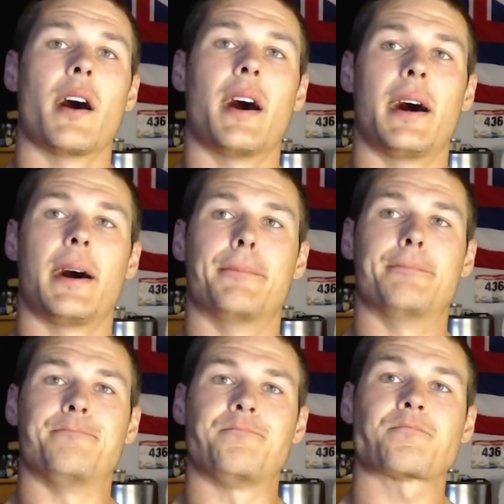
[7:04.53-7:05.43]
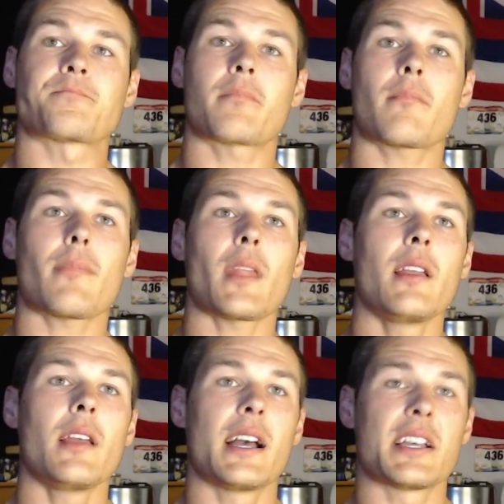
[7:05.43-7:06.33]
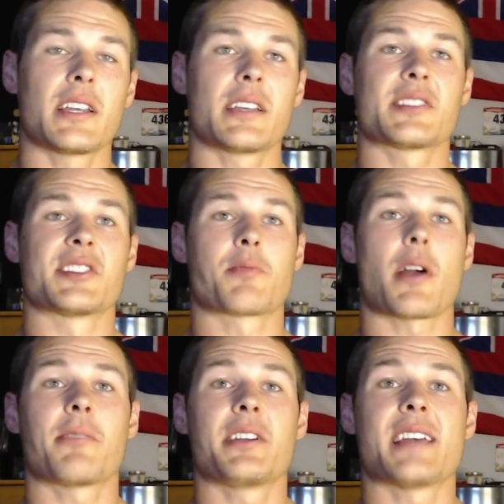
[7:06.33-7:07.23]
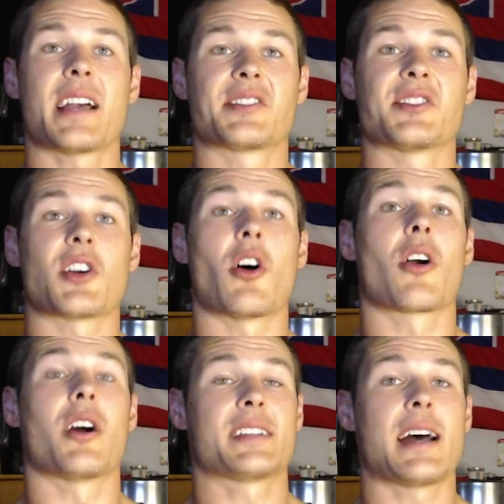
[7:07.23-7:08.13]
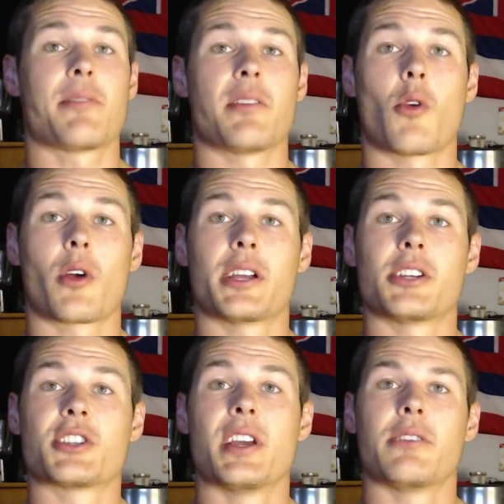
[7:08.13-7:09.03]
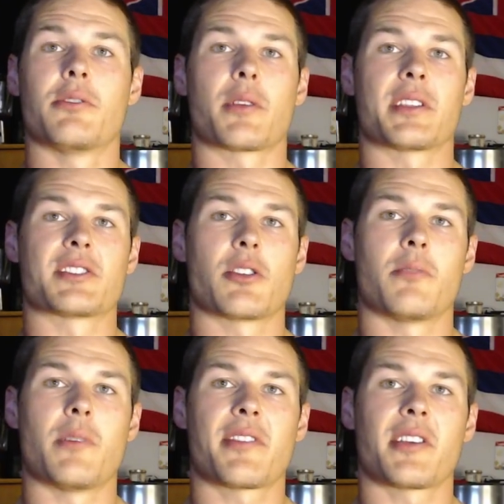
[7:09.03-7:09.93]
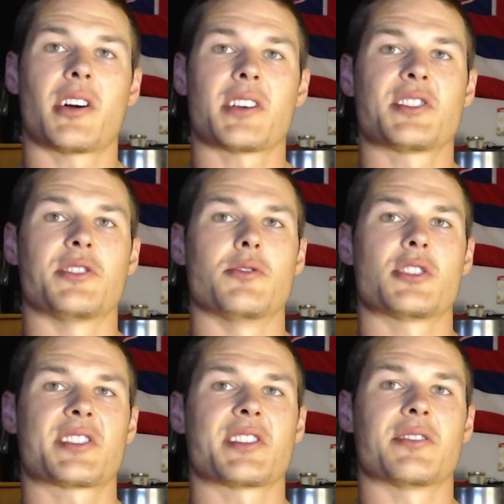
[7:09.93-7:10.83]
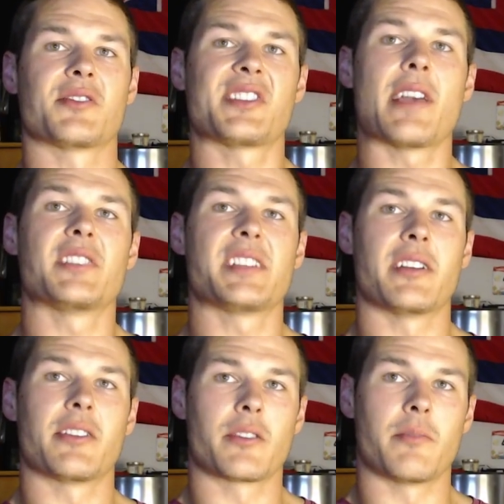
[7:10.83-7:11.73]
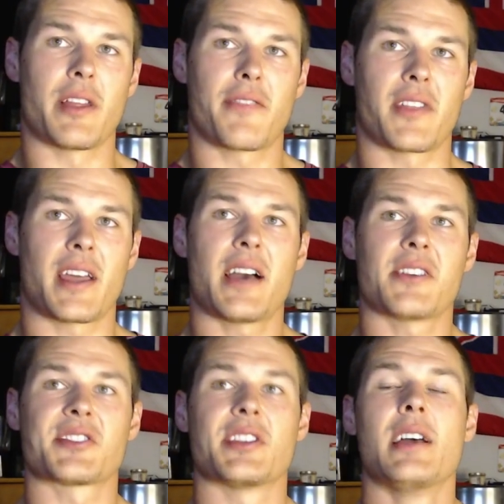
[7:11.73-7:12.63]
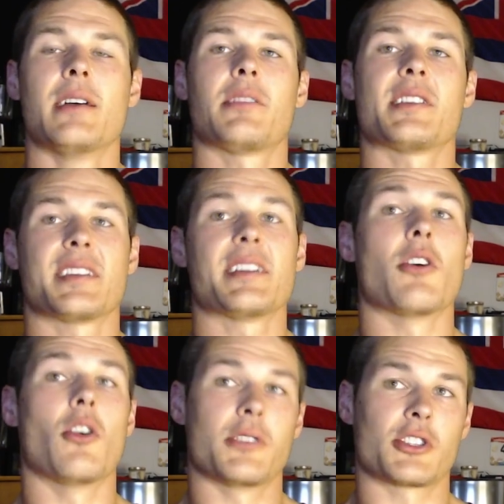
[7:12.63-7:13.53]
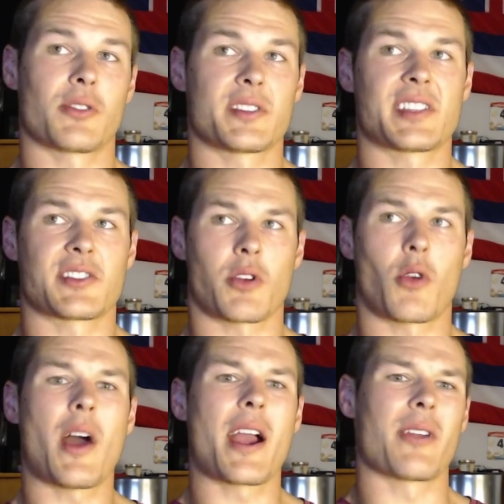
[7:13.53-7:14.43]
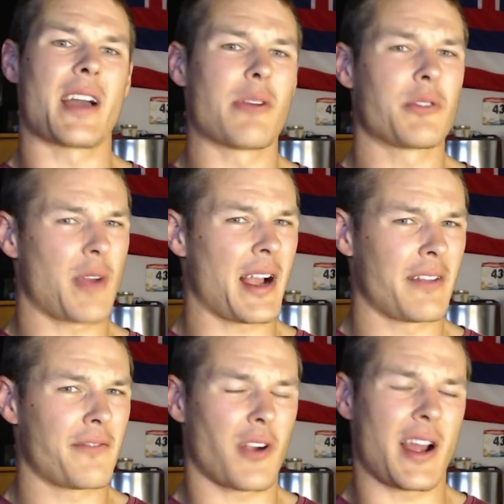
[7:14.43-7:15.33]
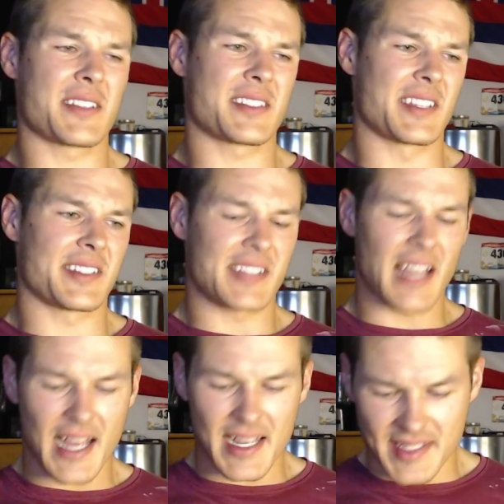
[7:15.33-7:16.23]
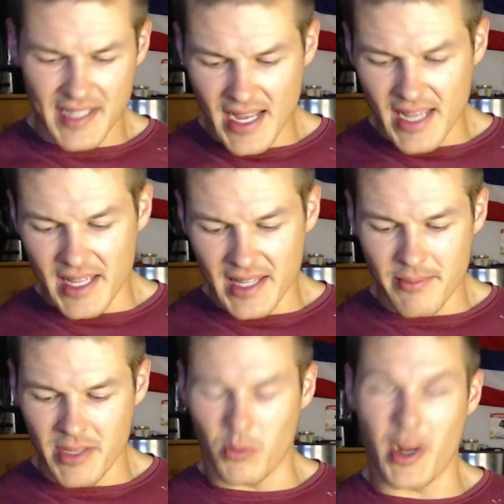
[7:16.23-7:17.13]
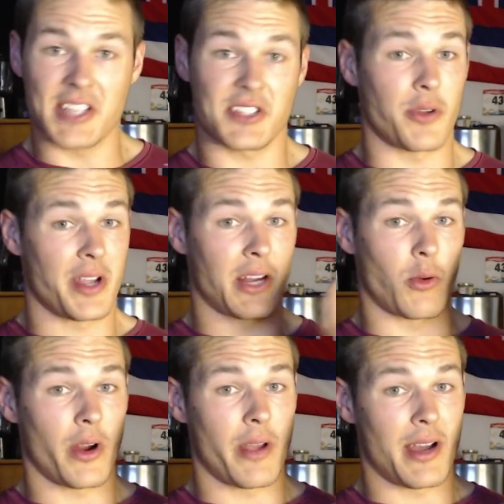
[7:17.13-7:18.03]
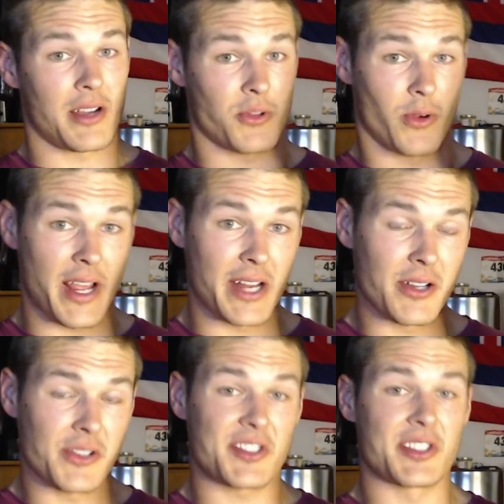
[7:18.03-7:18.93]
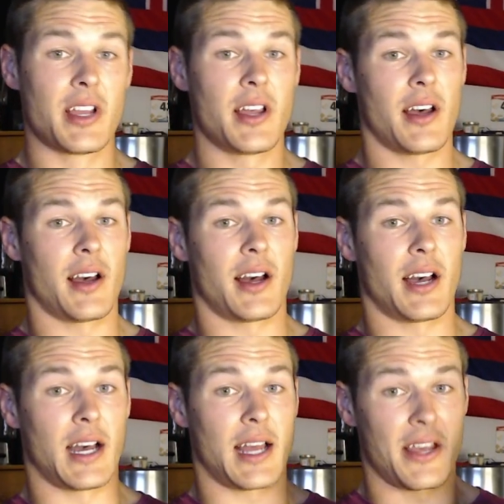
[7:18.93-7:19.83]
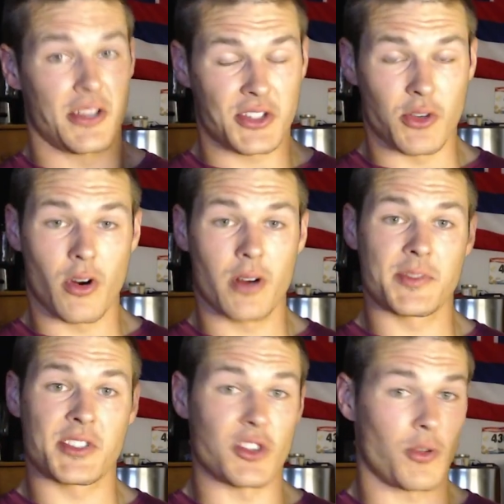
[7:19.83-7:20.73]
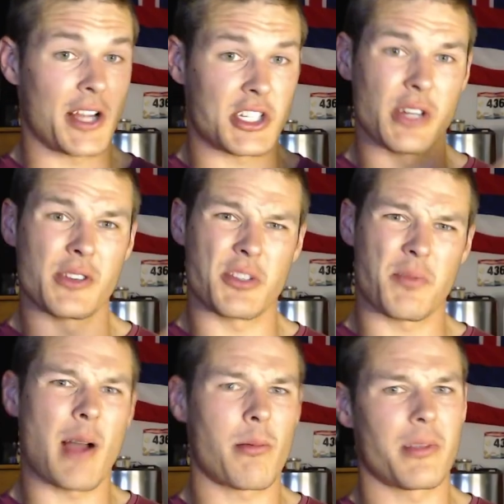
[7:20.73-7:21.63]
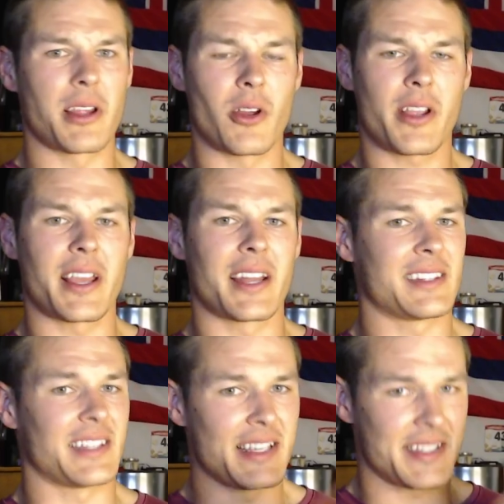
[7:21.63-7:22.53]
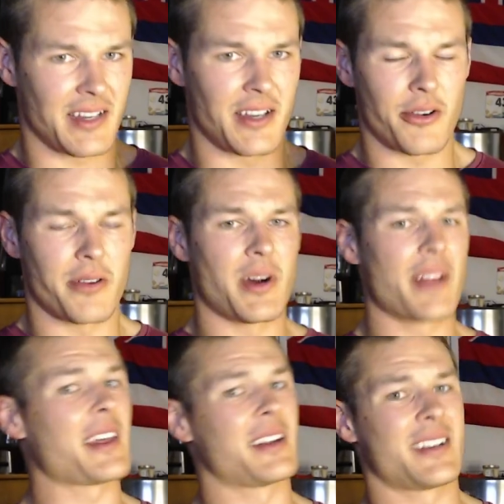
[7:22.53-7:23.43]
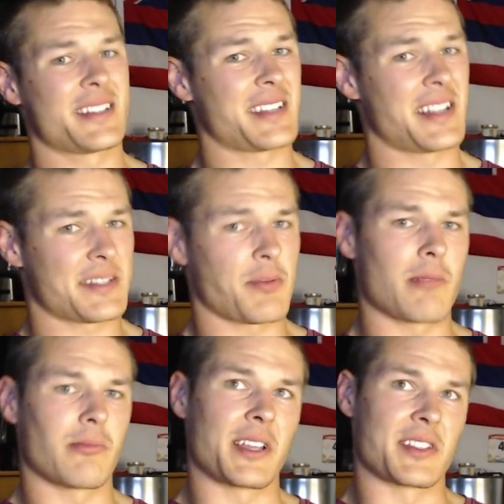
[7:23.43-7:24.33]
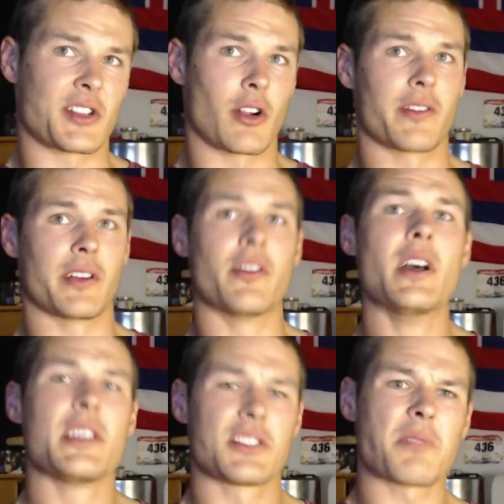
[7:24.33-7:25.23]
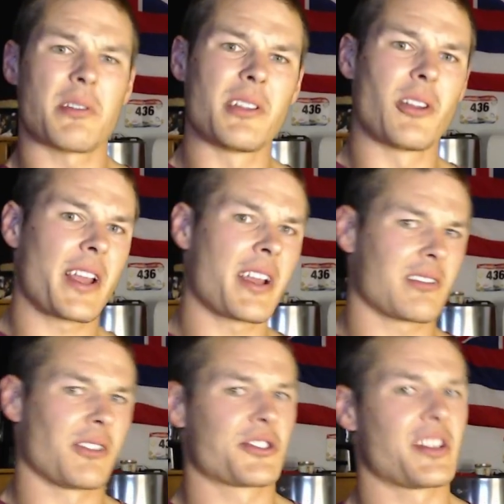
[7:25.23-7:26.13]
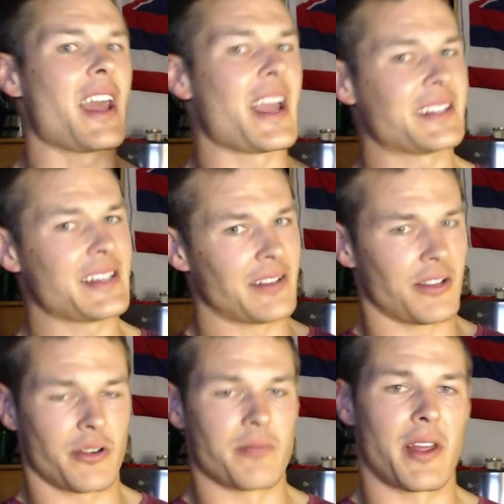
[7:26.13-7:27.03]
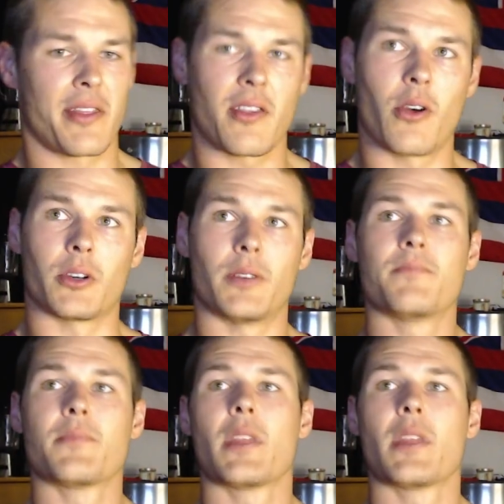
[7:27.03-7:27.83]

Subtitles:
Um, since property taxes are on top of the mortgage, we bring the total monthly cost to just under 1,700 a month for the house, plus any home insurance that's required. I would reckon for a house this size in the Midwest, where you got to worry about tornadoes, hailstorms, derechos, you're probably looking at least 100 a month, and honestly, that's probably conservative. You're probably looking at closer to 1,800 a month total.